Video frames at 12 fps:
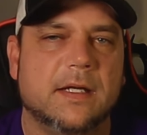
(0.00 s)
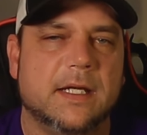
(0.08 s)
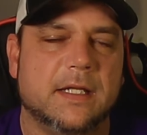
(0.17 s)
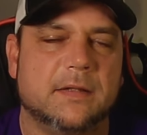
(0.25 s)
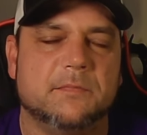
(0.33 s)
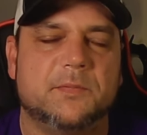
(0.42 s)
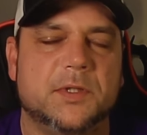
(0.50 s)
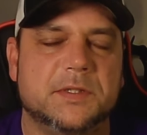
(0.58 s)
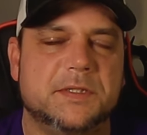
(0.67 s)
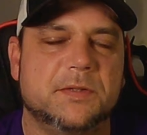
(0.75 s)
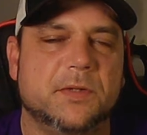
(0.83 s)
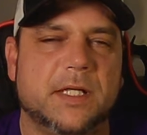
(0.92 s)
and
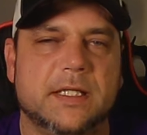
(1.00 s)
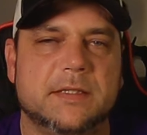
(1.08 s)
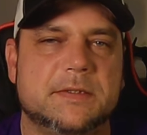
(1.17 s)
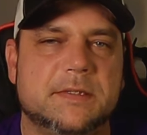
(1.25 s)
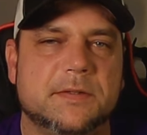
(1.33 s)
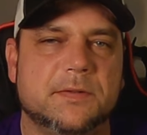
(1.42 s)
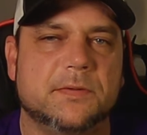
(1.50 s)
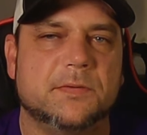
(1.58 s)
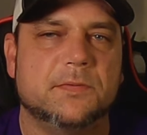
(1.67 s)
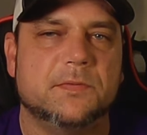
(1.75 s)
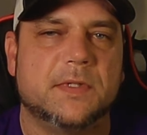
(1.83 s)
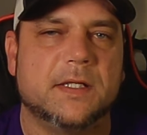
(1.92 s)
put you
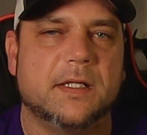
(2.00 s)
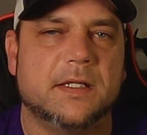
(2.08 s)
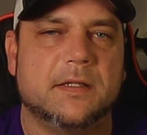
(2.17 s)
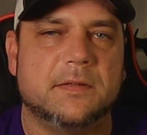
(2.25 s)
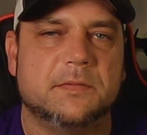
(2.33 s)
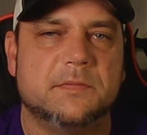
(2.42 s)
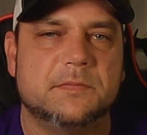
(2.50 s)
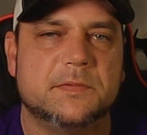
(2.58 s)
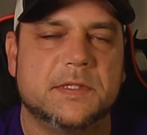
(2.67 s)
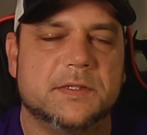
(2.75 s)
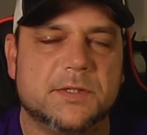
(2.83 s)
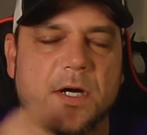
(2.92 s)
into the,
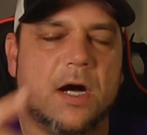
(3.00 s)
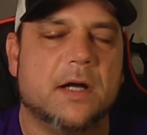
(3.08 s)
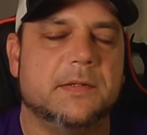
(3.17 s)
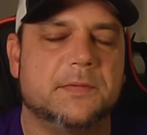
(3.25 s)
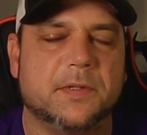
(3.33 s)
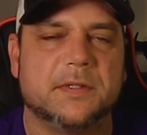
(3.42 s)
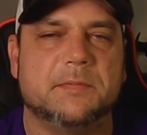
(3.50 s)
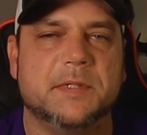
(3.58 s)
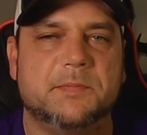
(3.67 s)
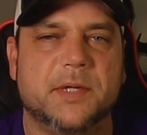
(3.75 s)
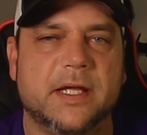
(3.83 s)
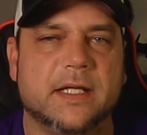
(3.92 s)
the drawing for it to
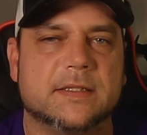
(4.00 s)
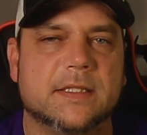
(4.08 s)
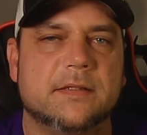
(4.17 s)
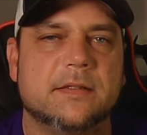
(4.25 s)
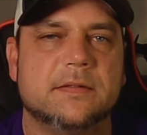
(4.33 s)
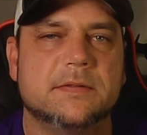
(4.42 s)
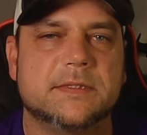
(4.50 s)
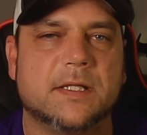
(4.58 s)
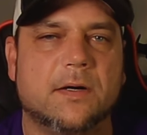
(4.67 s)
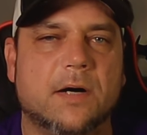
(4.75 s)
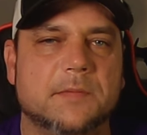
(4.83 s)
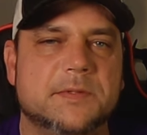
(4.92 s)
be picked.
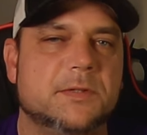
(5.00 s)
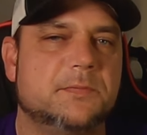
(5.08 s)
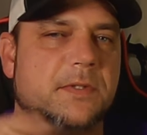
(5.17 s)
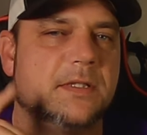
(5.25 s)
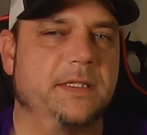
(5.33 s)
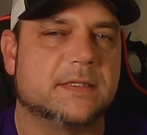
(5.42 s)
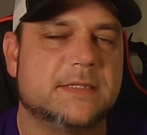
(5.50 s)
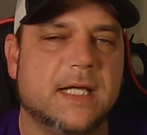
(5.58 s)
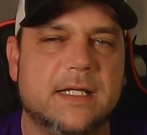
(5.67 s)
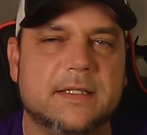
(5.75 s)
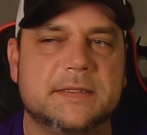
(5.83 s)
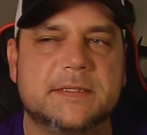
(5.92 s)
So I'm super
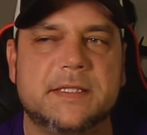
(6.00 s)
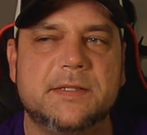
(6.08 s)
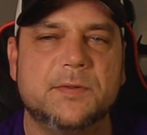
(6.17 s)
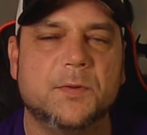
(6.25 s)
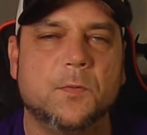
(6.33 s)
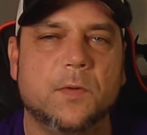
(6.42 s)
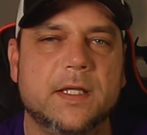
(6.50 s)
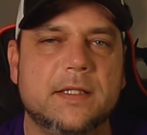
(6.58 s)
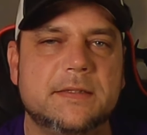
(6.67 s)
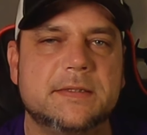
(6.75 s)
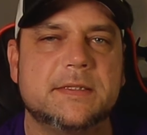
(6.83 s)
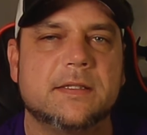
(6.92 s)
excited to see who
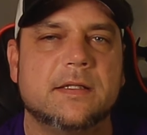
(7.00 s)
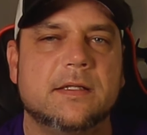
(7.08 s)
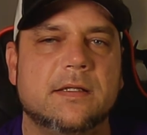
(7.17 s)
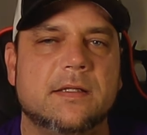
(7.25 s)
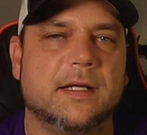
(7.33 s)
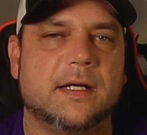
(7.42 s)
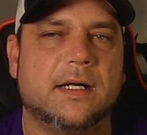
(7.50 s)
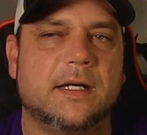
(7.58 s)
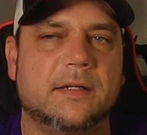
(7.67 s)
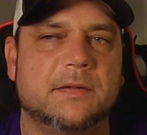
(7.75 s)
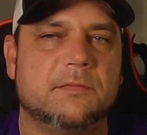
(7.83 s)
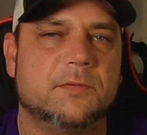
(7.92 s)
wins.
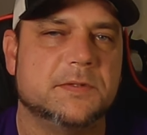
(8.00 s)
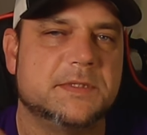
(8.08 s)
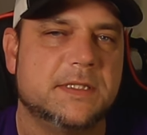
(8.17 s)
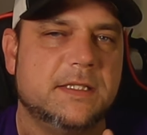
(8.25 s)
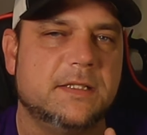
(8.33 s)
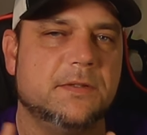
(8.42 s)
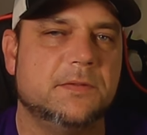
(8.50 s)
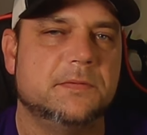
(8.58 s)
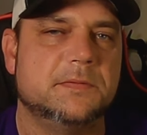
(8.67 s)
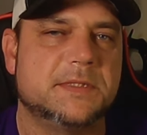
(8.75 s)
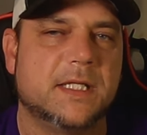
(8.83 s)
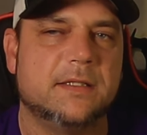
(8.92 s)
Uh, we'll see you
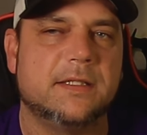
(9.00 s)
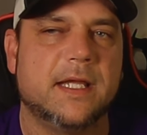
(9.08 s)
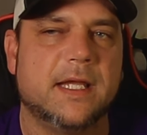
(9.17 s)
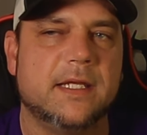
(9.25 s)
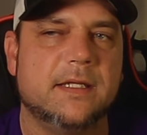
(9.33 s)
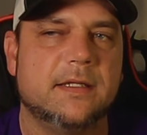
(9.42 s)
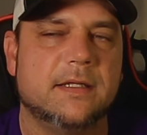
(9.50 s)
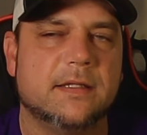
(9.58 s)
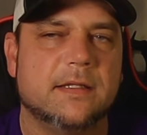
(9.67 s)
Sunday